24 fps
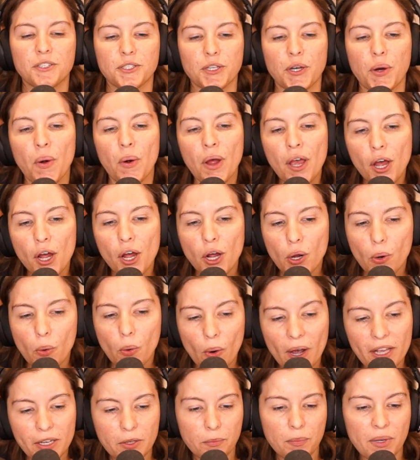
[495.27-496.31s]
So
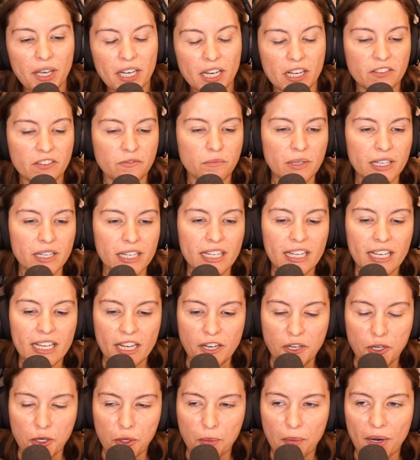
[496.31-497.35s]
quite a bit of money
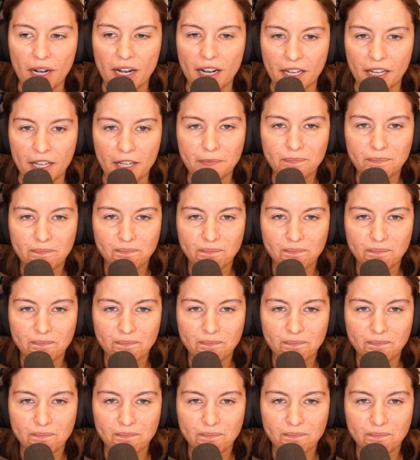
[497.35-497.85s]
in your pocket.